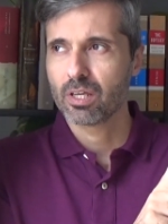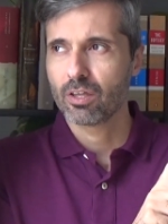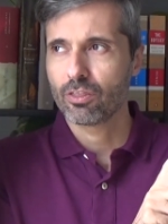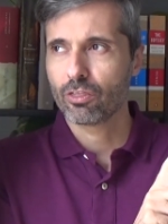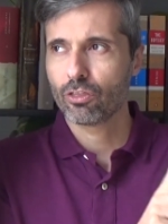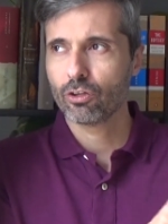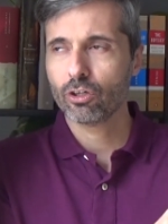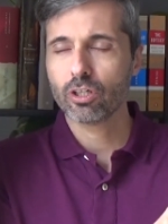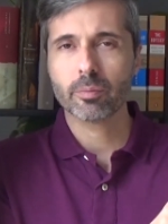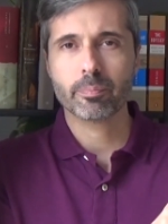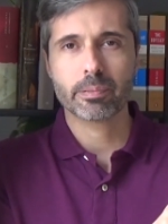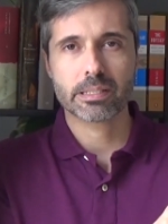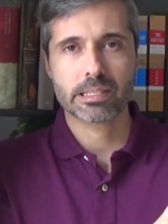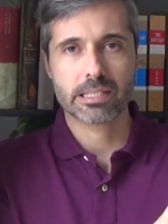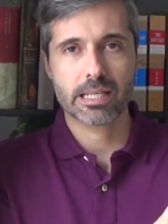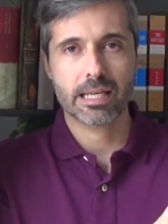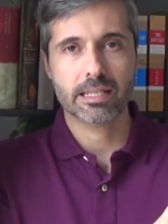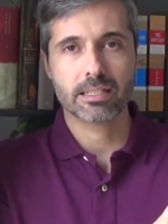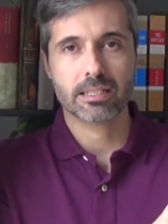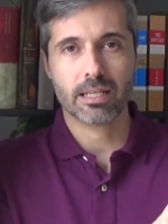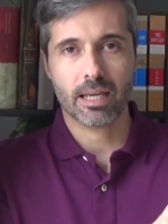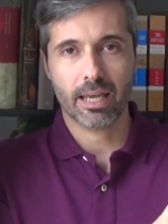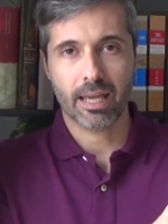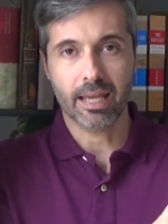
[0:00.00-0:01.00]

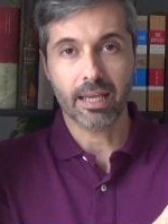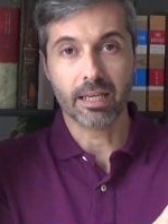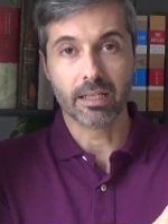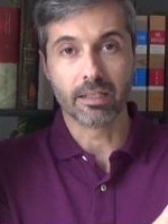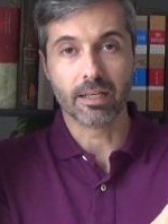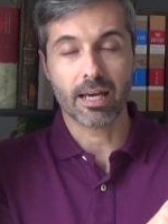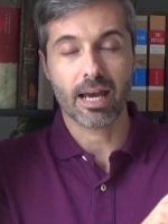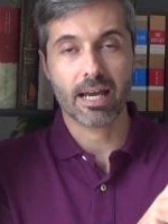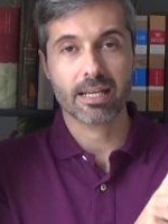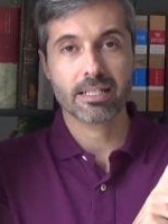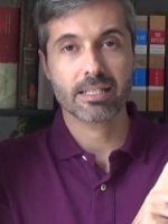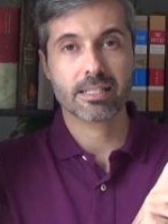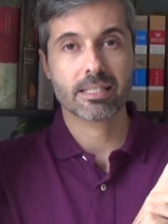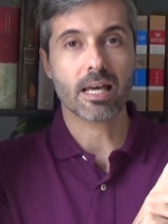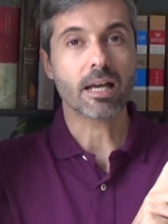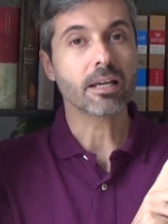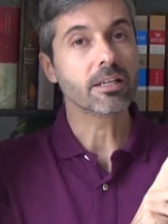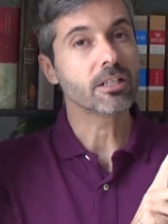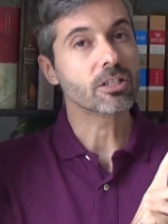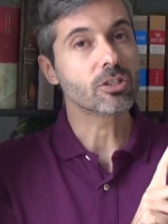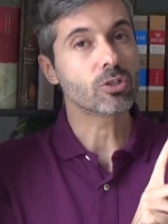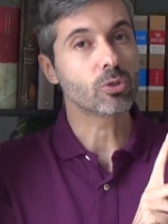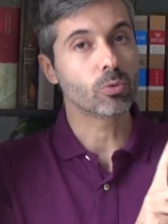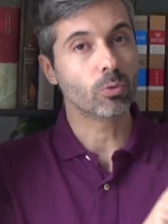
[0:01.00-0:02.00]
30% in, I
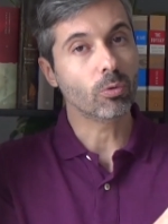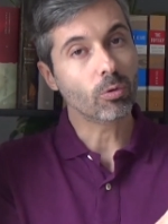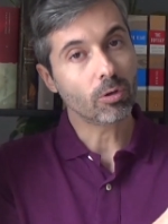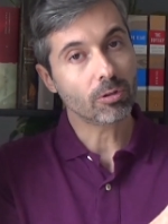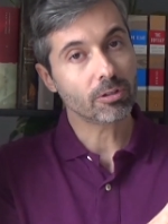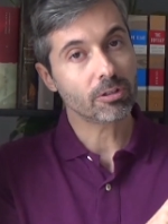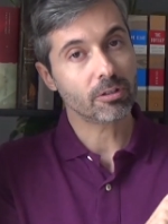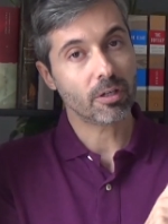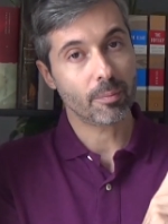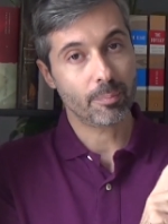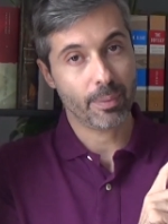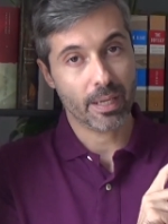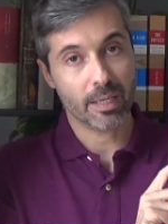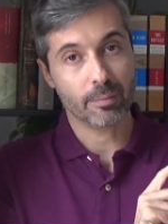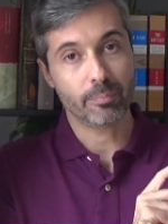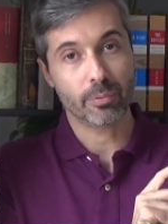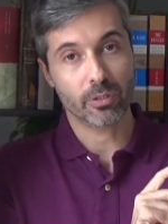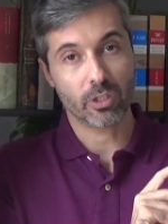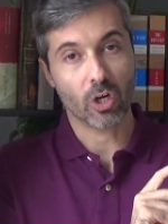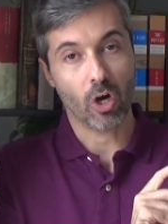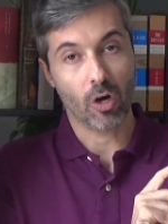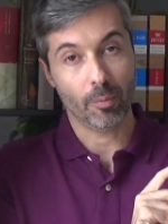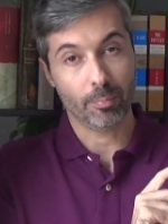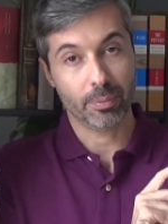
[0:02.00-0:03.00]
decided to order a paper
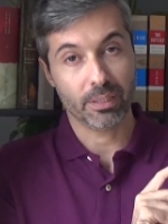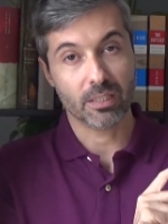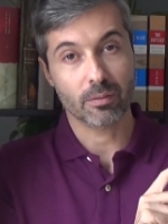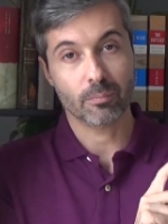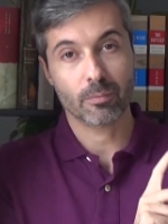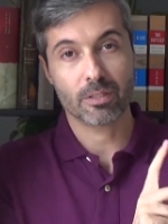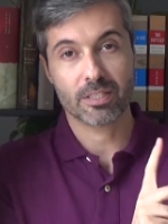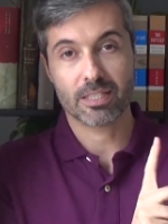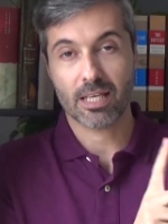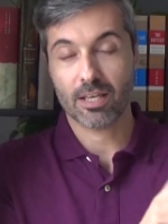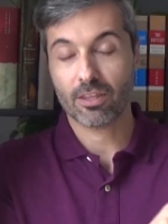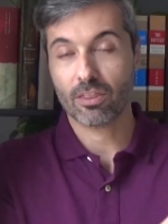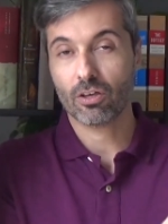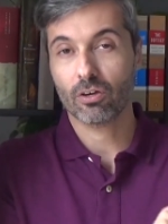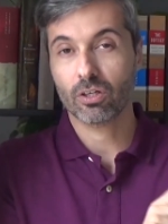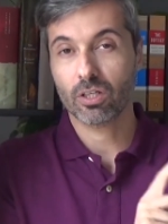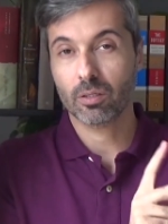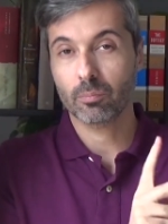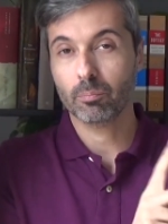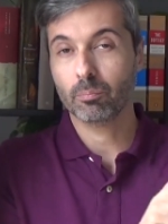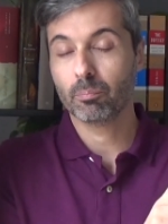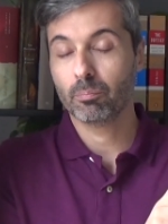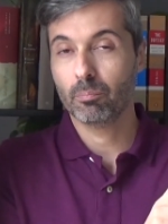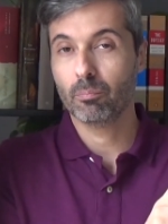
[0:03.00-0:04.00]
copy because I thought
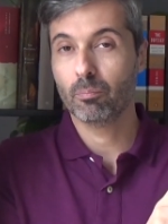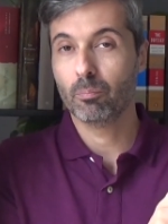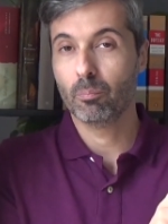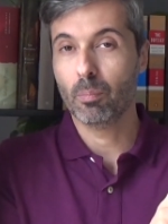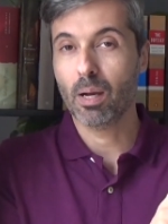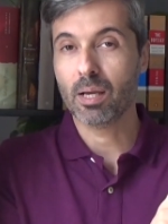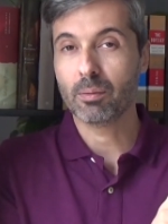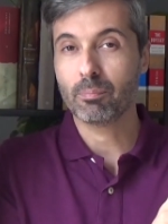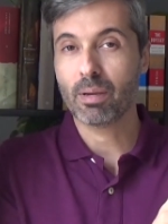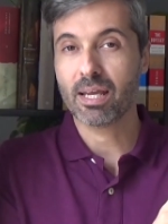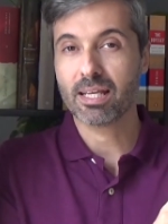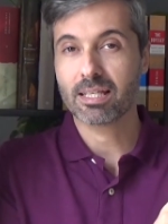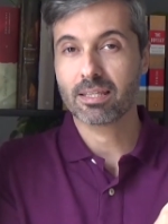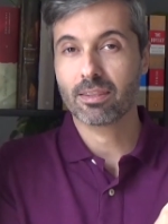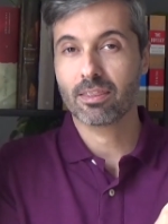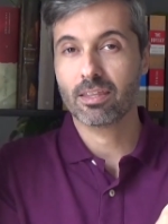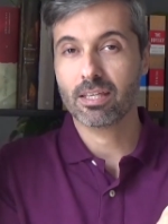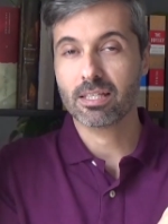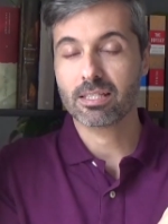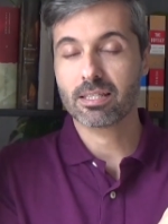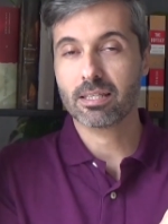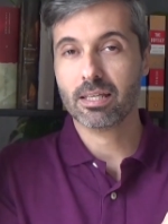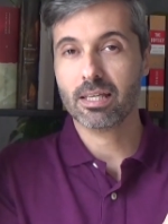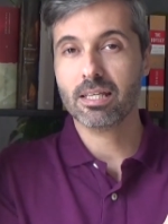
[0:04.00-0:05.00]
it might make
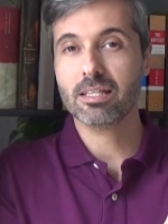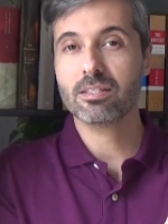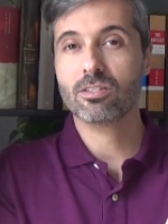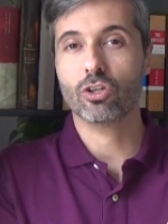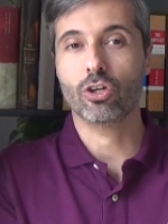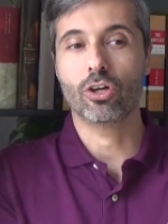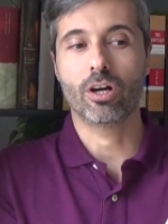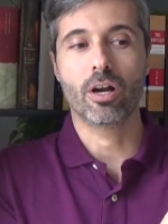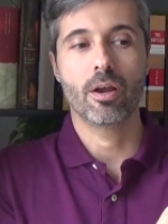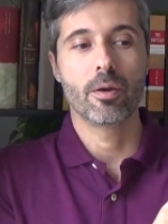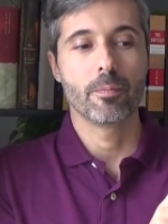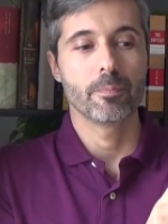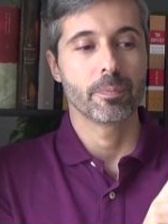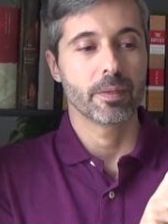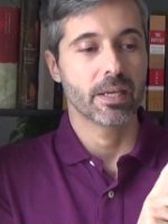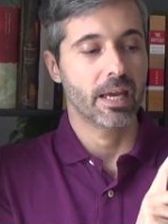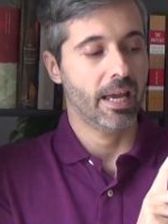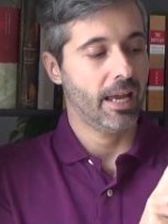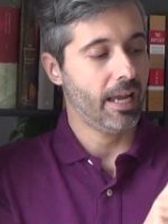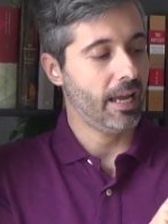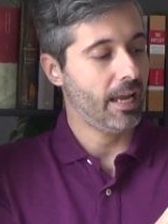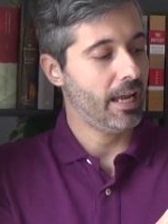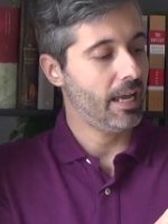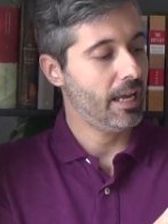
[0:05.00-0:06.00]
things easier.
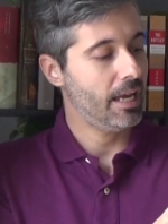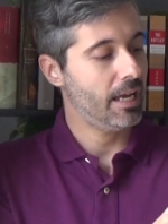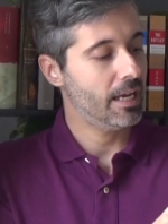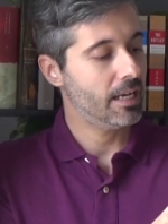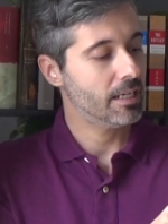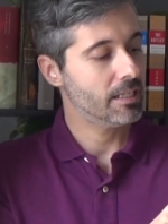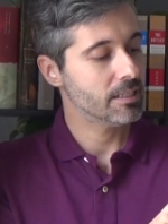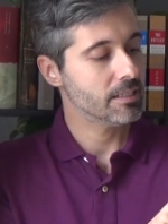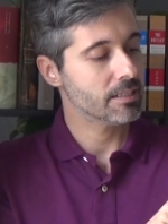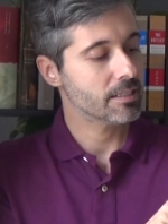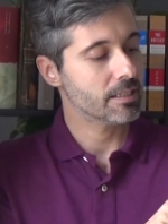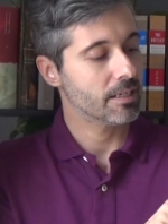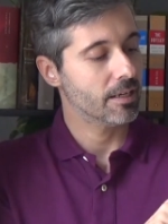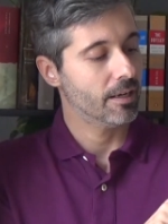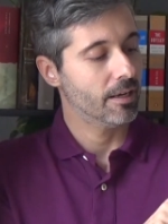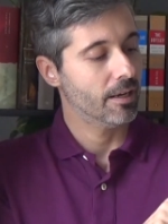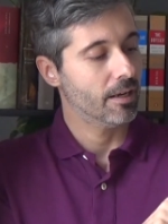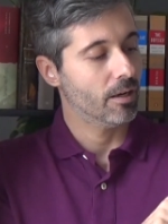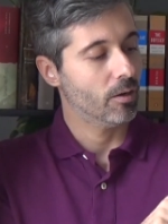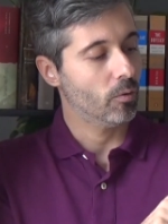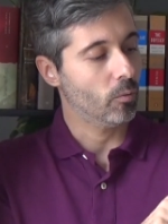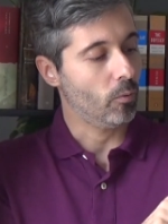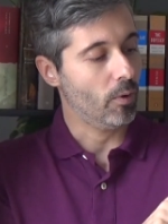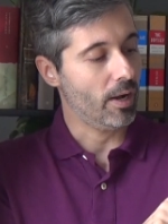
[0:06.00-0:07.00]
And
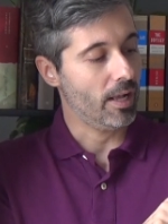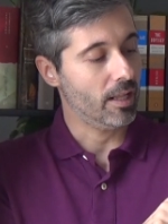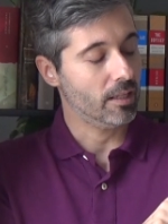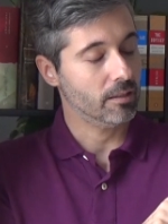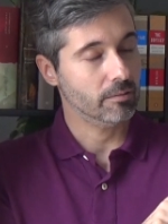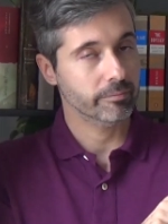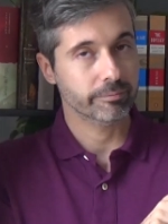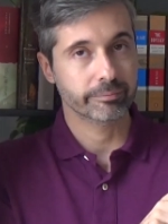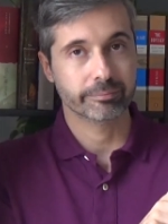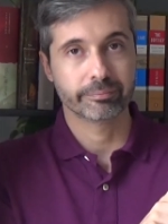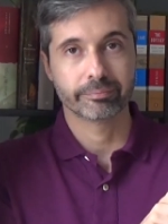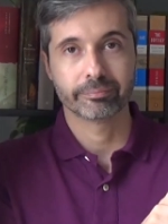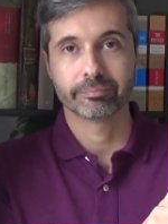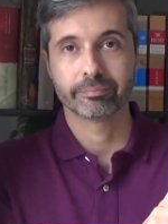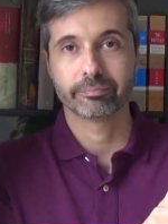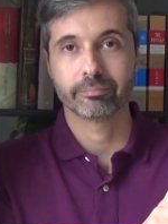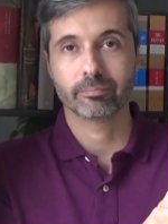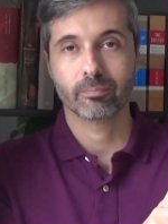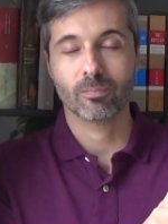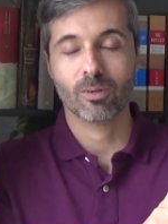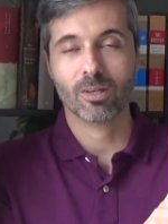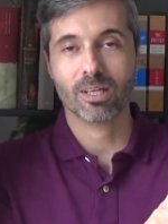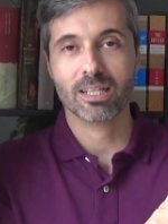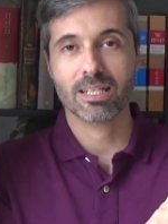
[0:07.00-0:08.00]
well,
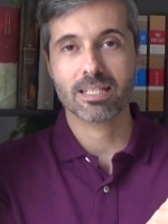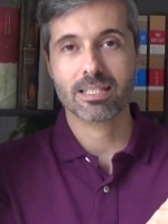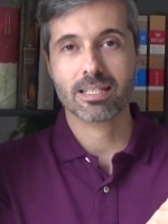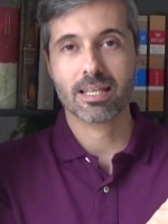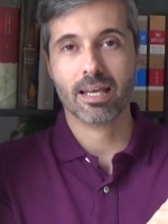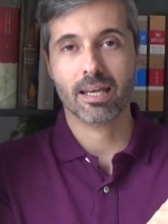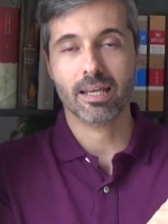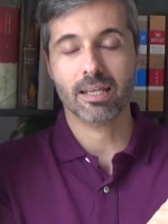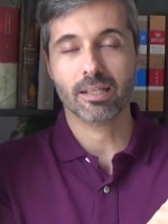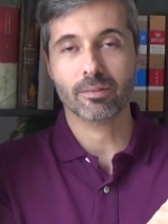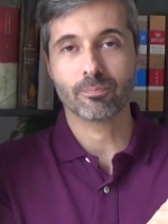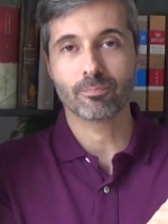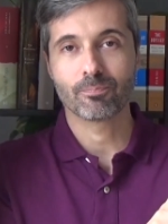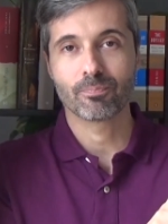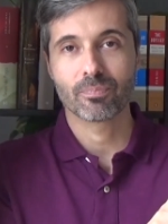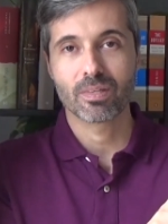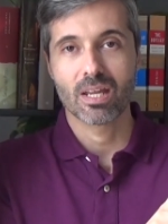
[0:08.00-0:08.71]
what can I say?